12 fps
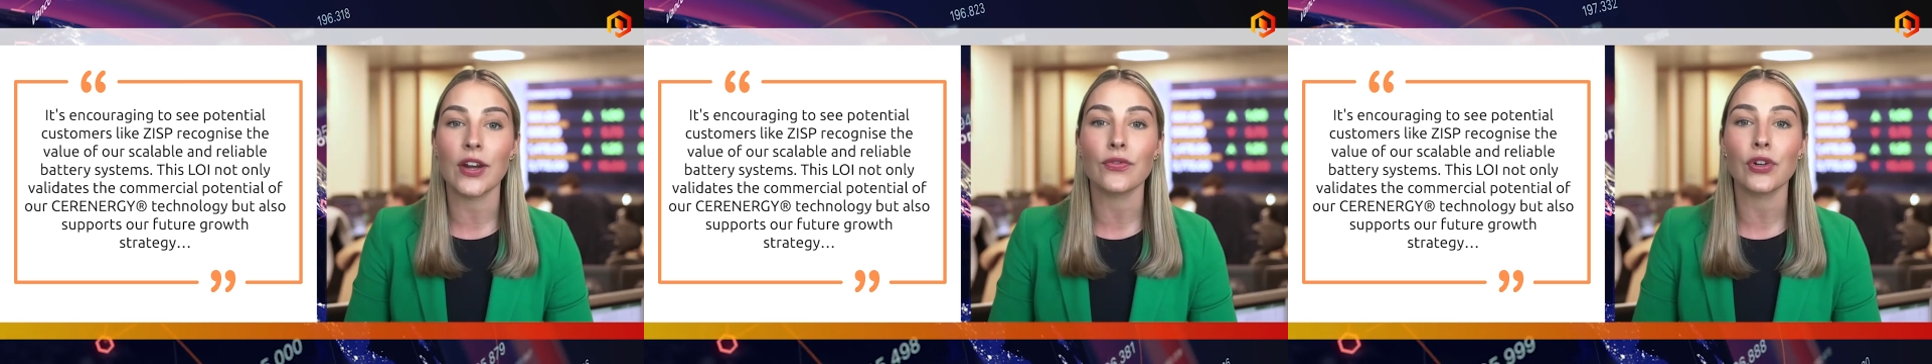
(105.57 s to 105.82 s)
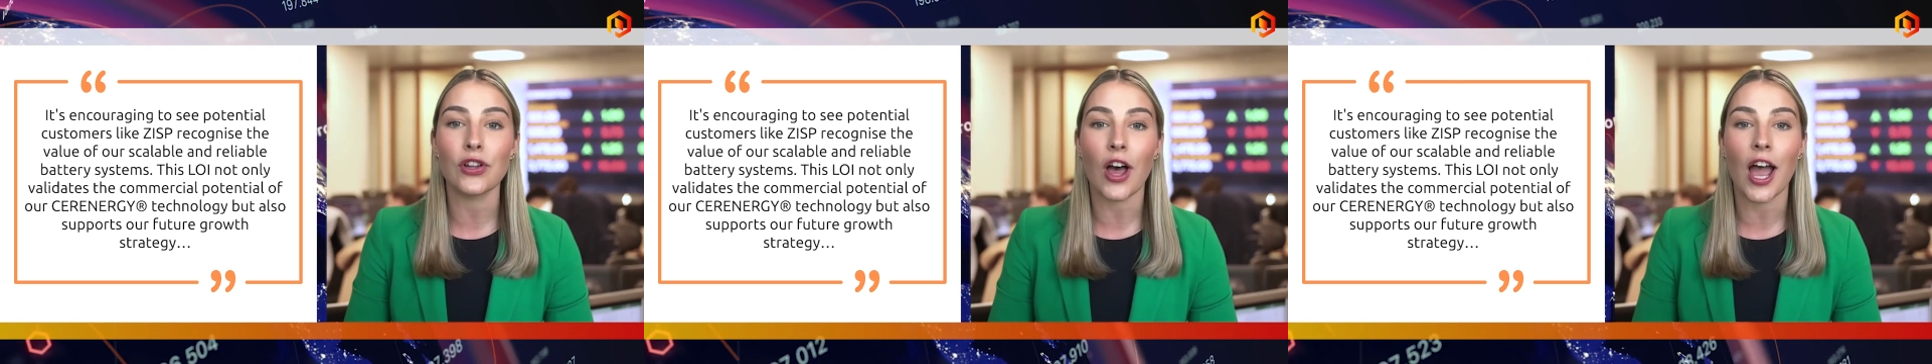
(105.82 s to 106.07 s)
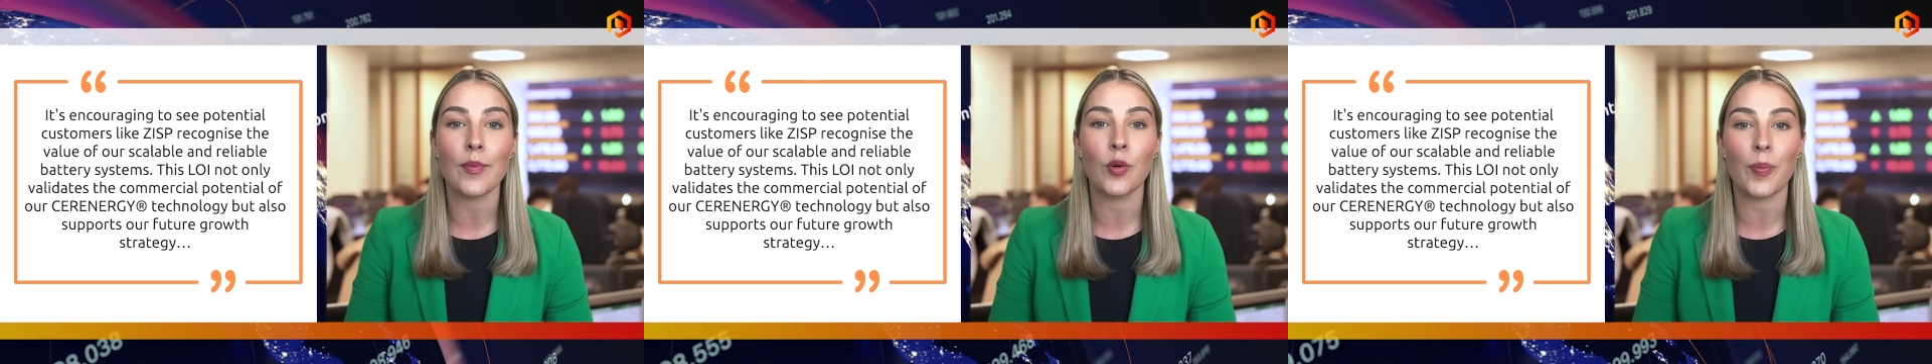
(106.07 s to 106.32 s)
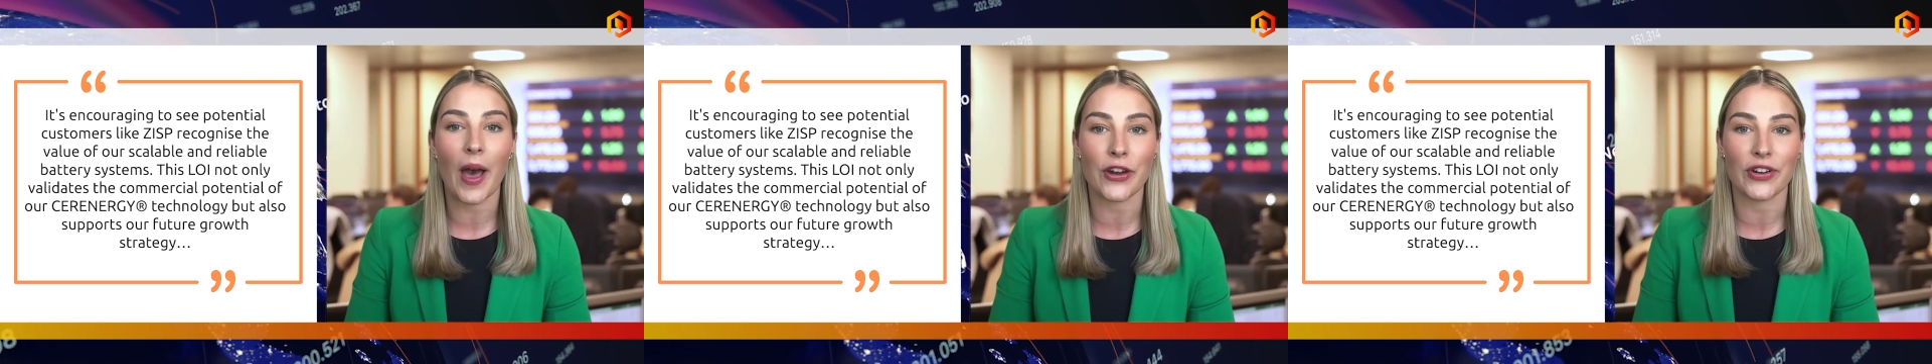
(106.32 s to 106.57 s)
and
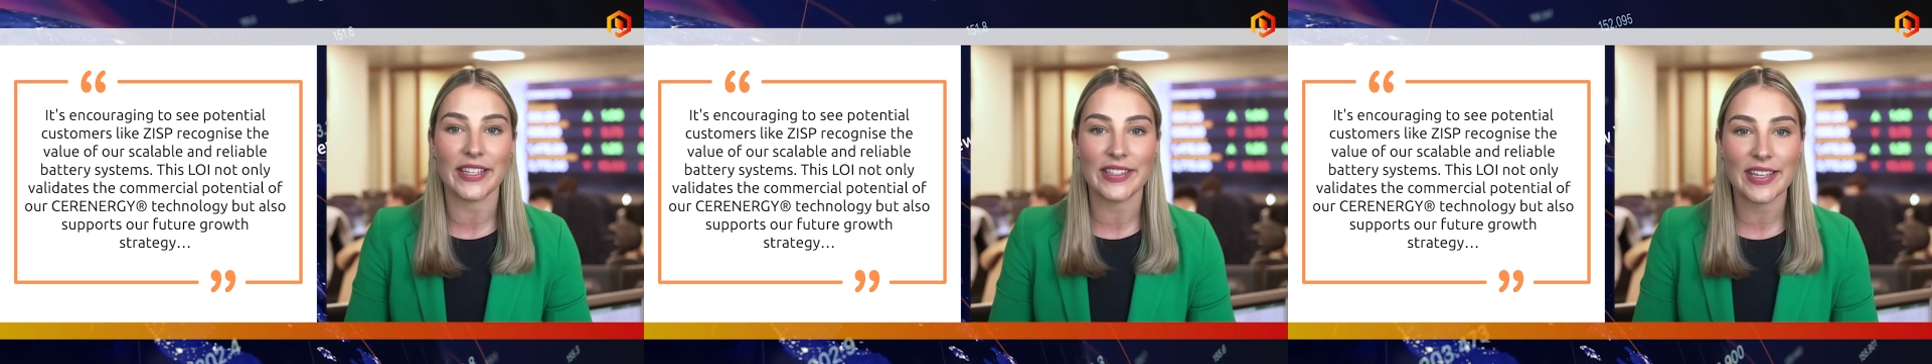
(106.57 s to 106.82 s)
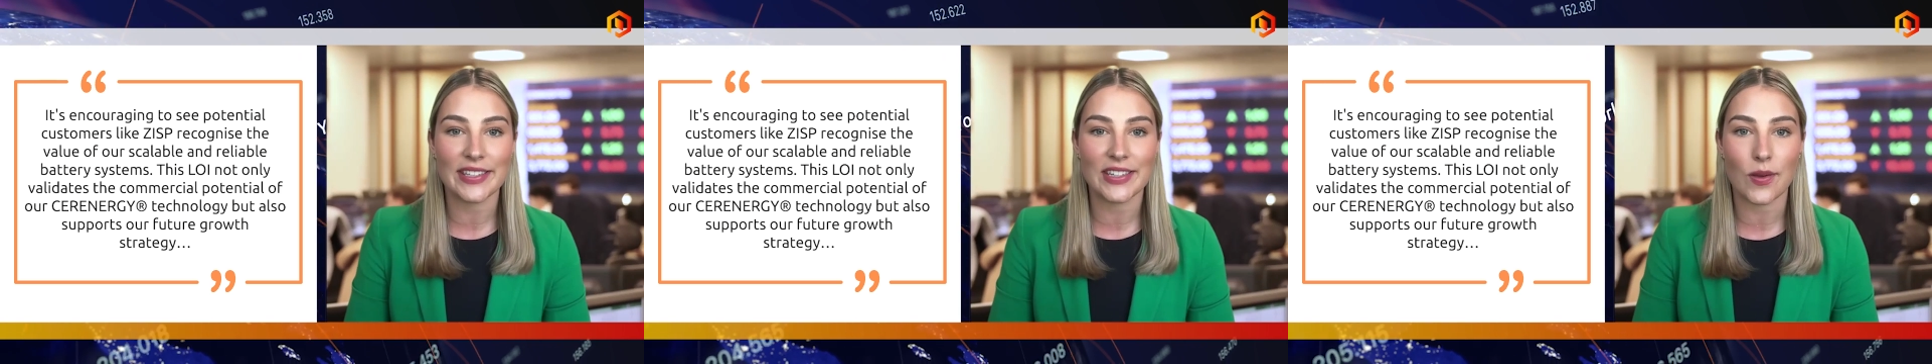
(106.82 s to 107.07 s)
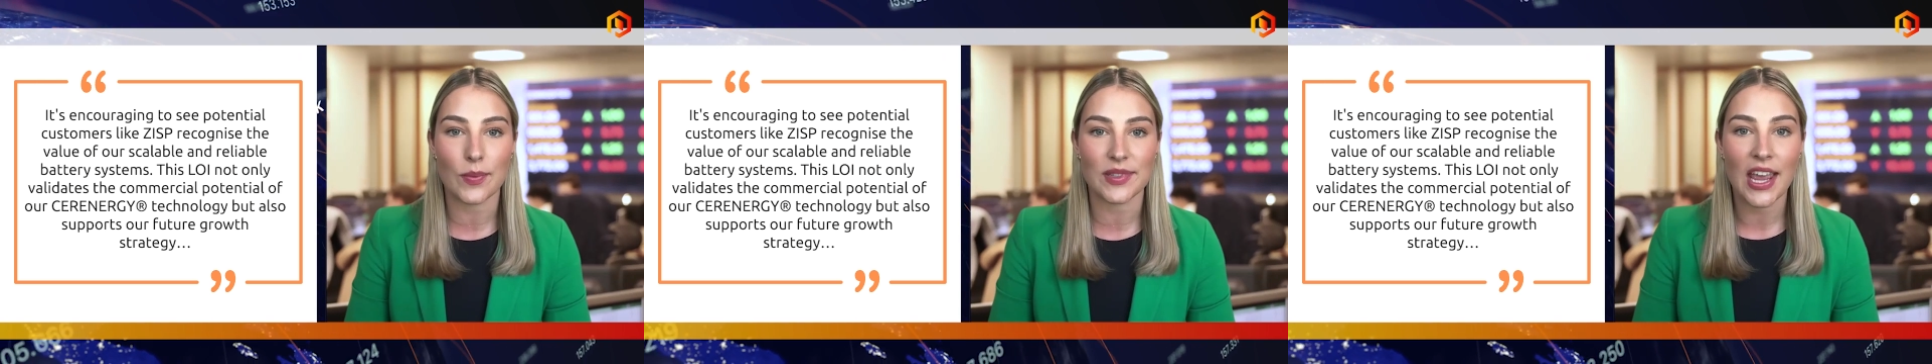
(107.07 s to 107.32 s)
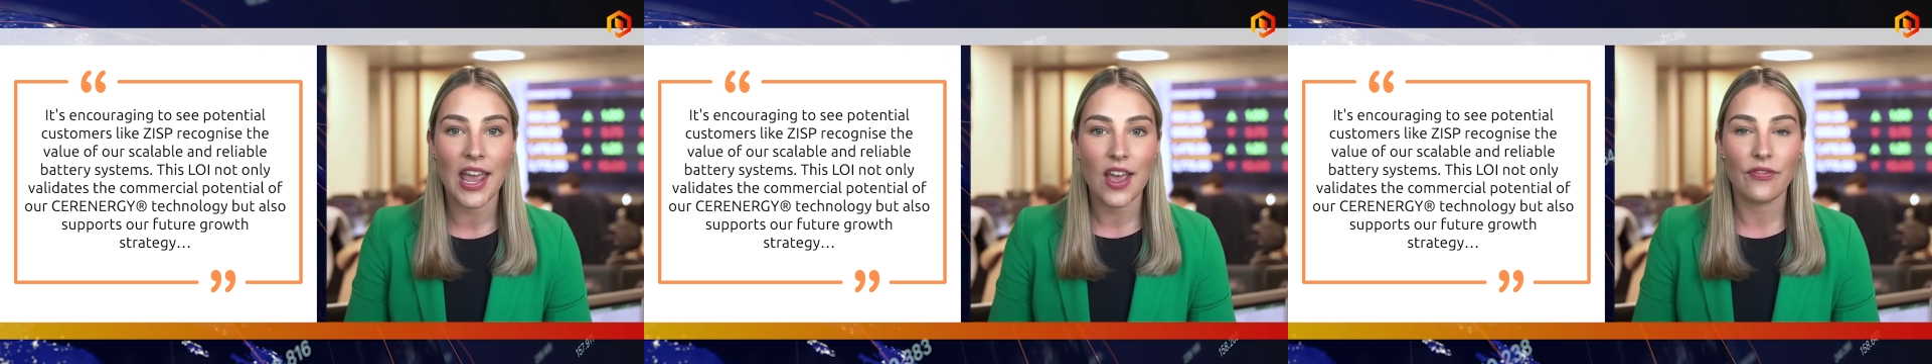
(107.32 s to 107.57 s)
reliable battery systems,